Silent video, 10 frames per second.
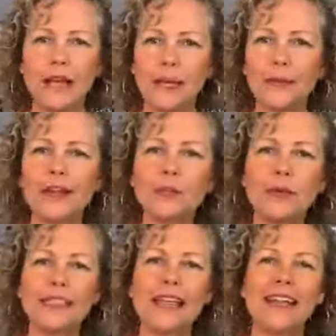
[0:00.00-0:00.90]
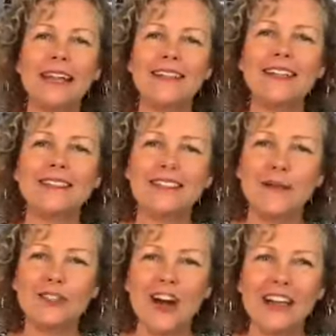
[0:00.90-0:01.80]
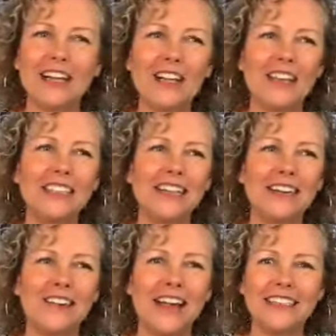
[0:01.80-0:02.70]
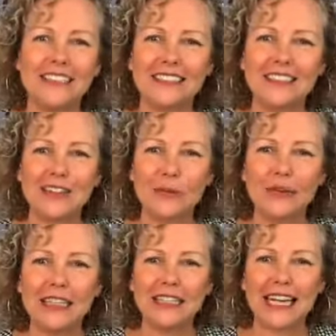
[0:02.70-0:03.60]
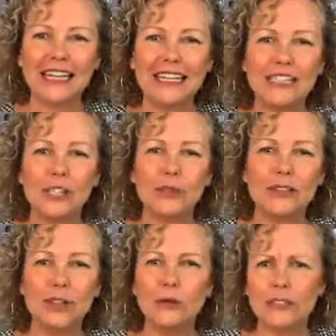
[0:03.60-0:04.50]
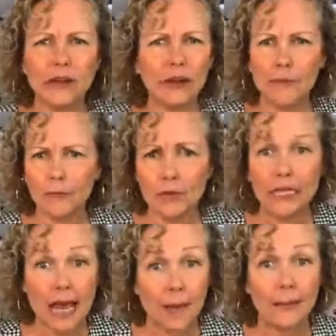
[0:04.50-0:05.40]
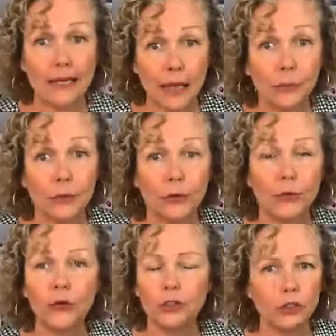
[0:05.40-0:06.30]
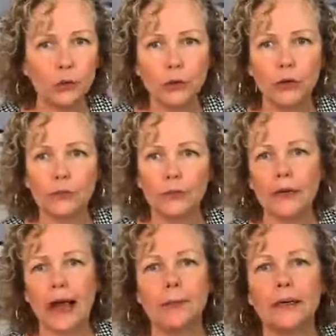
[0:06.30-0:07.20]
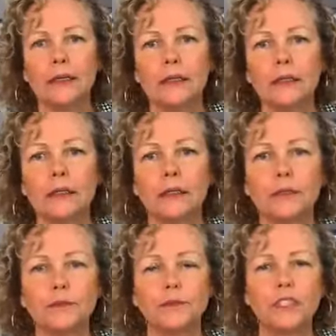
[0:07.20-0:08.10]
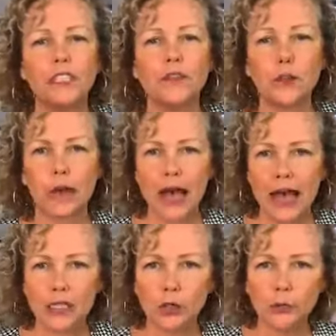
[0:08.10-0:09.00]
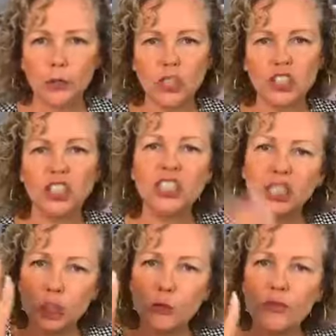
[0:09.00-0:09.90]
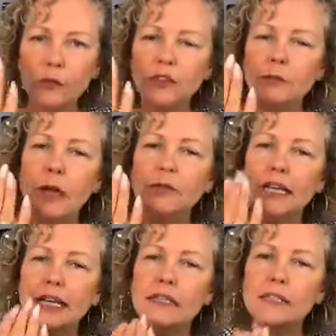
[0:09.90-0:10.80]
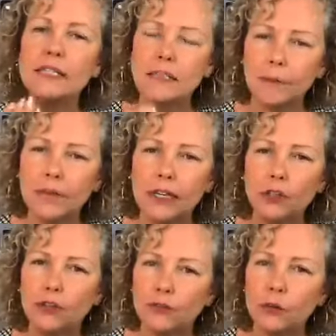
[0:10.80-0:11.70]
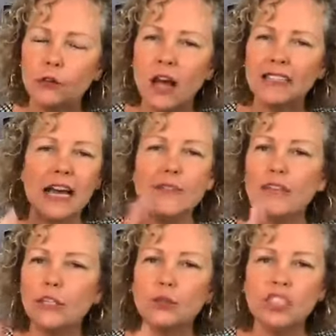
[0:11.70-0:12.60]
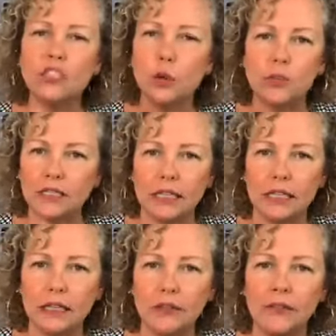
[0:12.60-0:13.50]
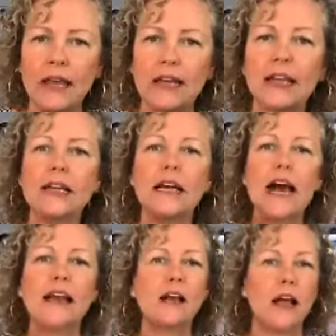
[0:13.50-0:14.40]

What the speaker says: Anybody else want to say anything? I'm talking a lot today, right? We're really getting into it. No, Sarah, I'm really happy to help you. Super happy to give you a hand or a push. And just to review, sometimes I can see something in your food logs that you just don't see, right? And